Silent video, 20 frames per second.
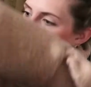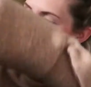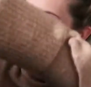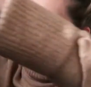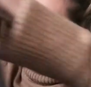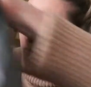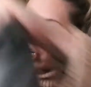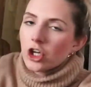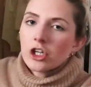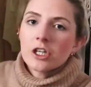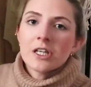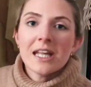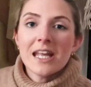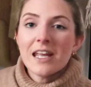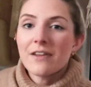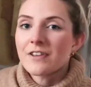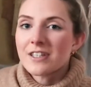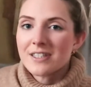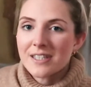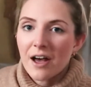I couldn't
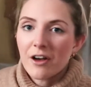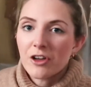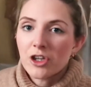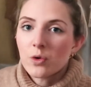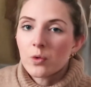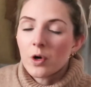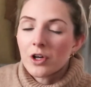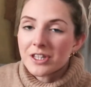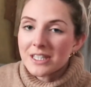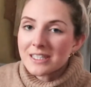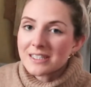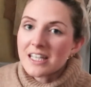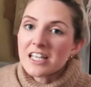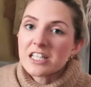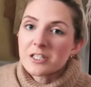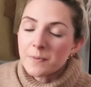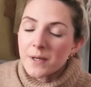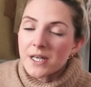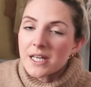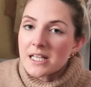even tell you what this
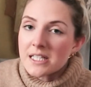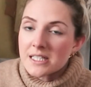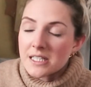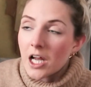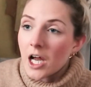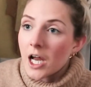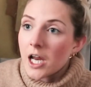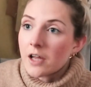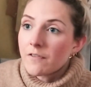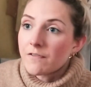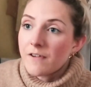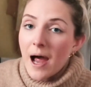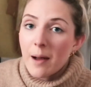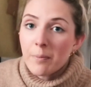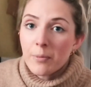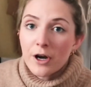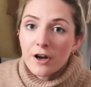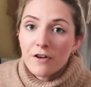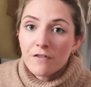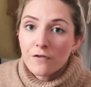is, but it's like
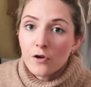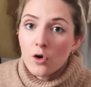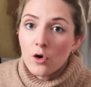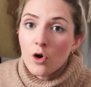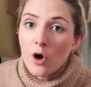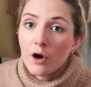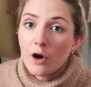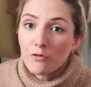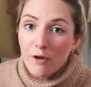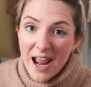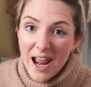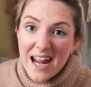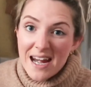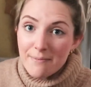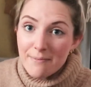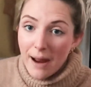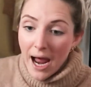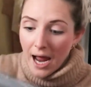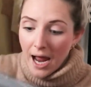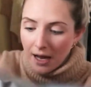fabric for a rain
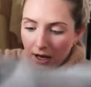mat